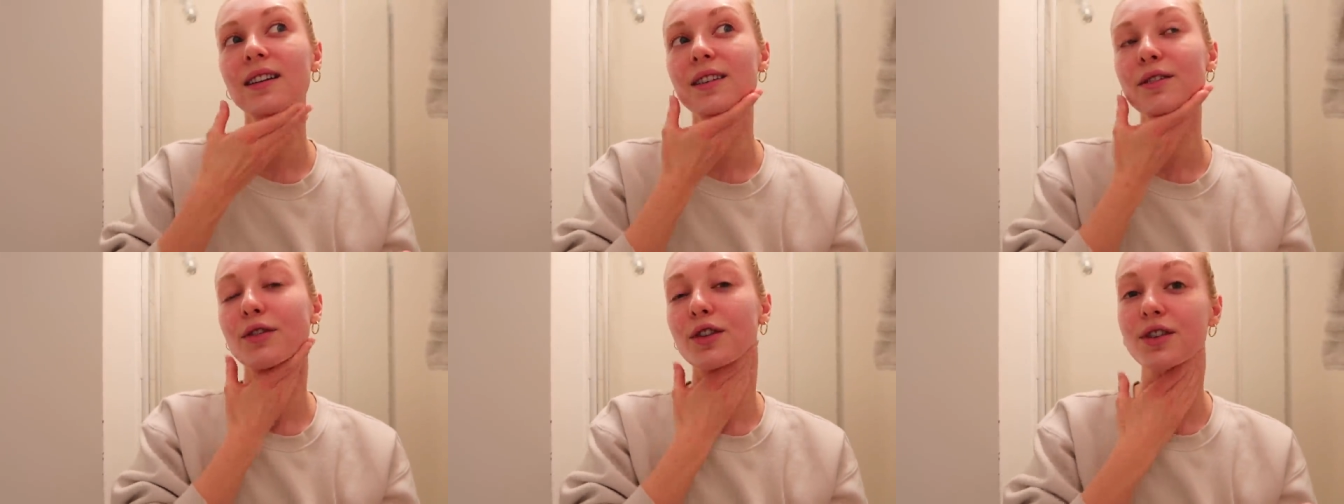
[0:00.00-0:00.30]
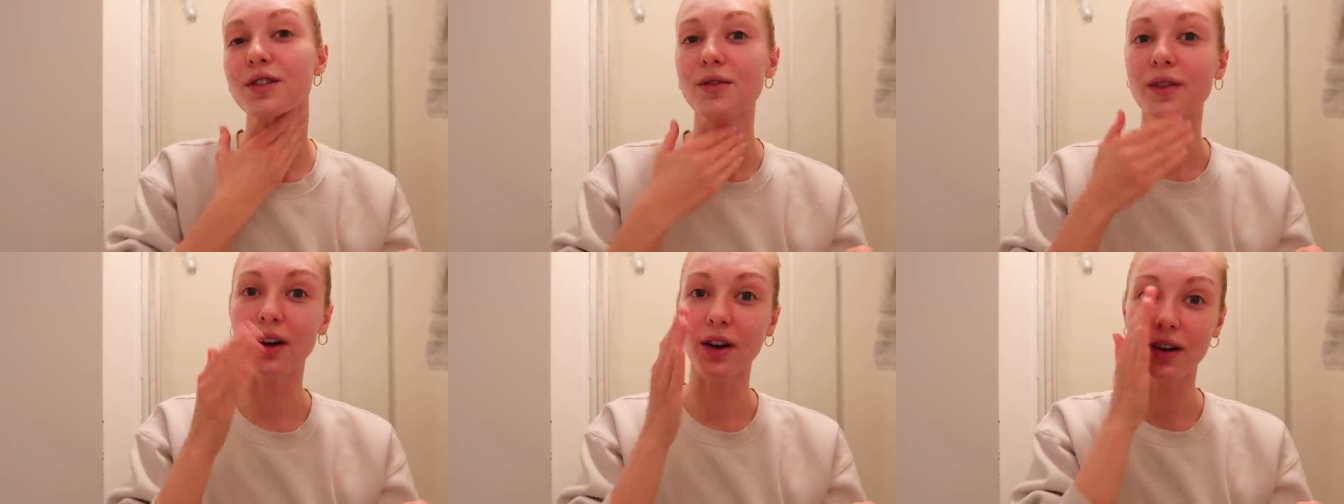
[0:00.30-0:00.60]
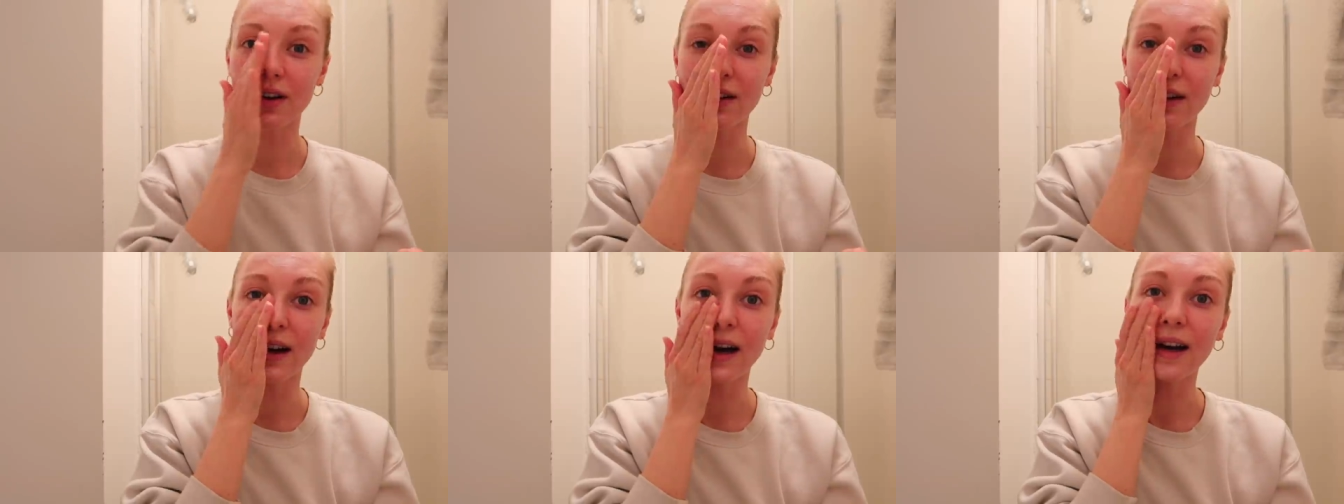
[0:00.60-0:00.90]
First of
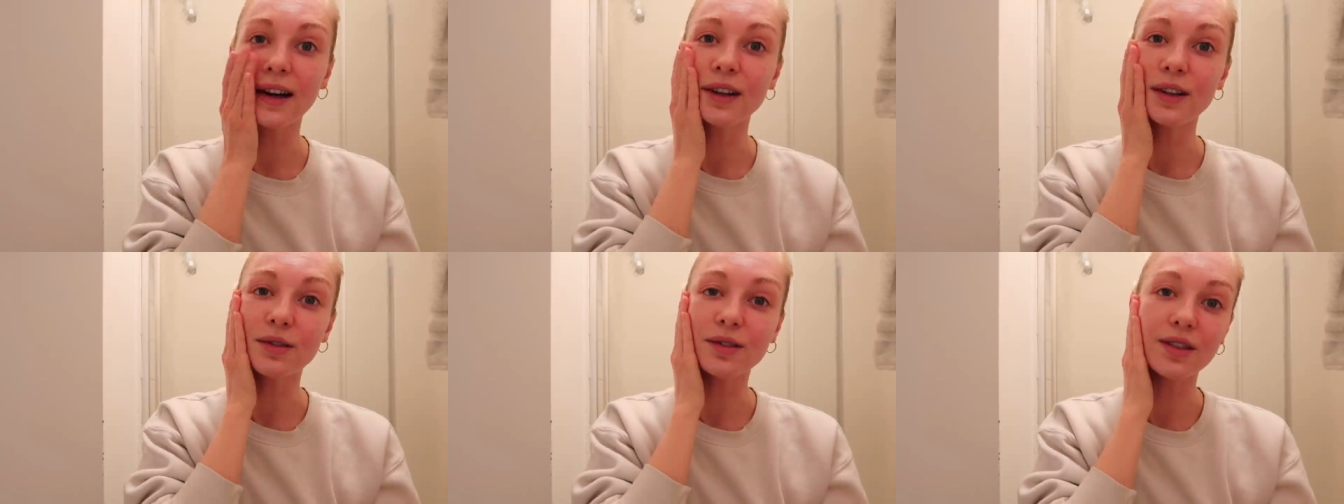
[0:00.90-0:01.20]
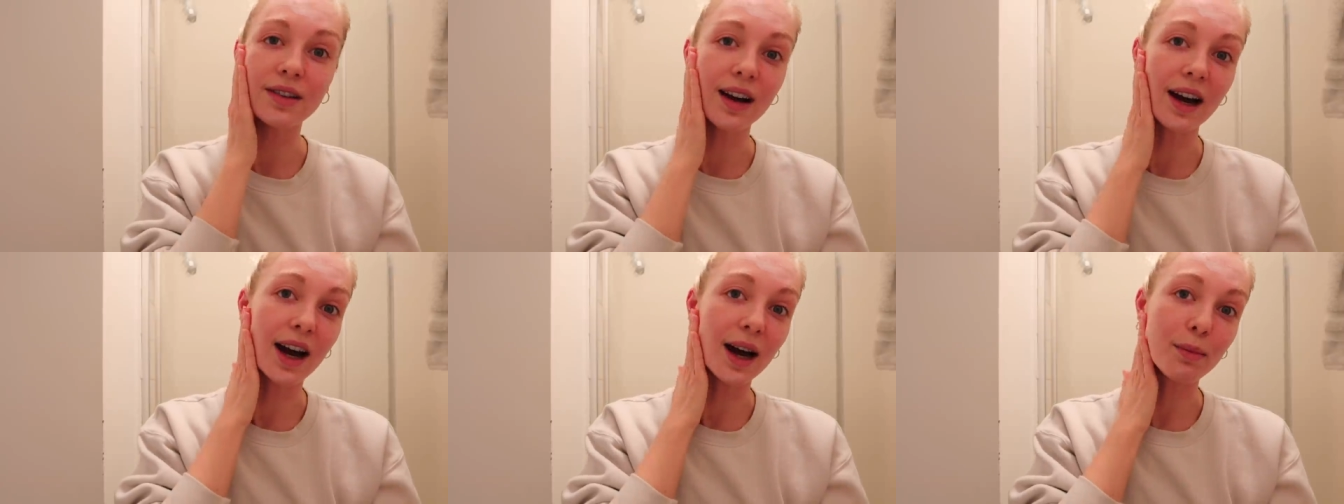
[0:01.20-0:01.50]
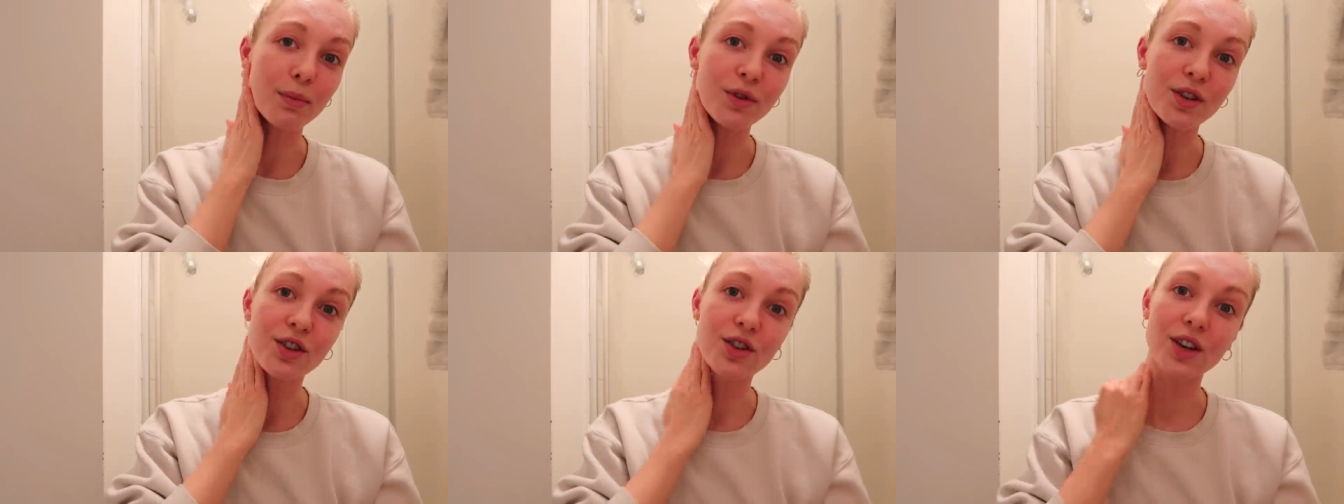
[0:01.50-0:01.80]
all, I use an
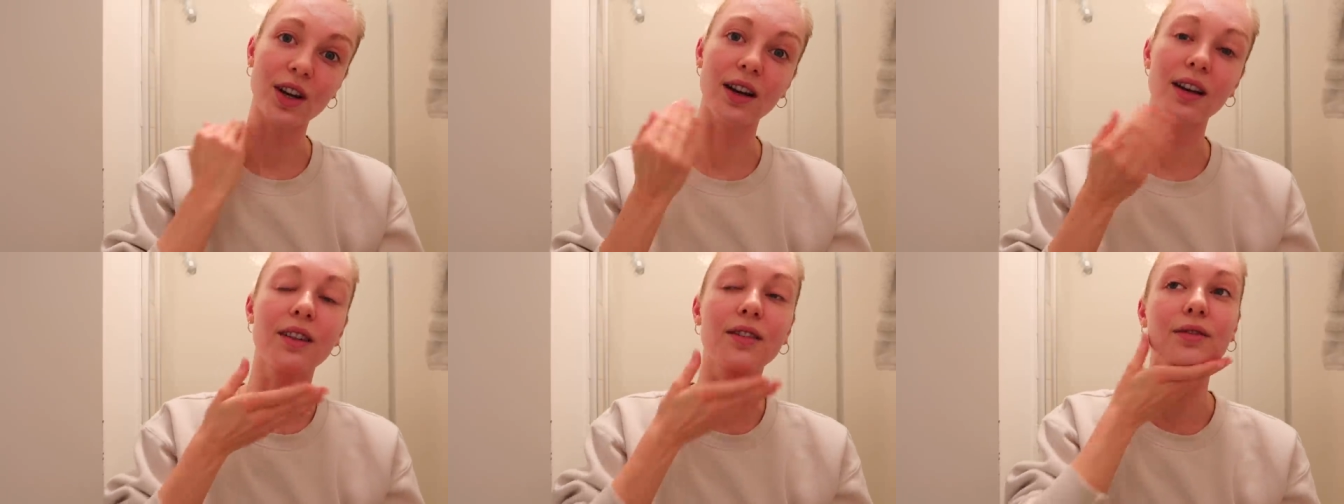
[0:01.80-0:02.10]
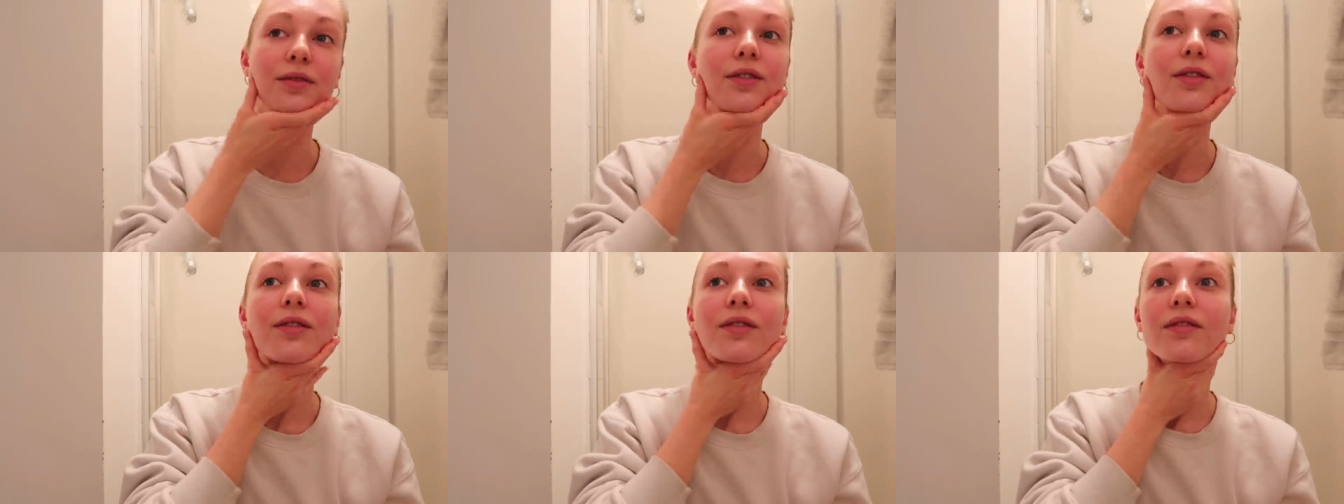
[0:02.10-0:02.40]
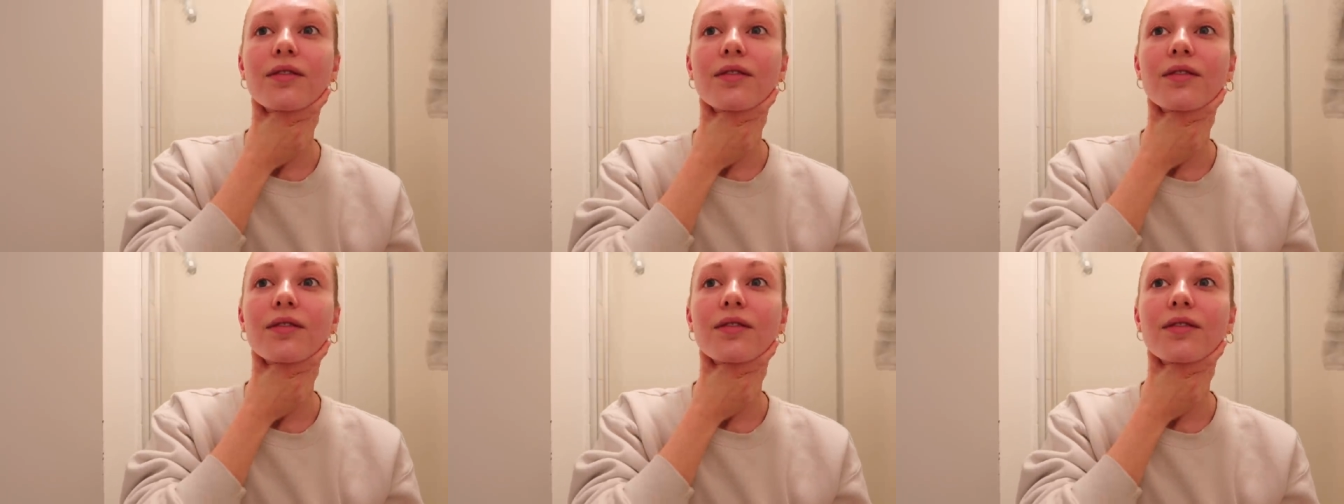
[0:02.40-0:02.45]
app to check if,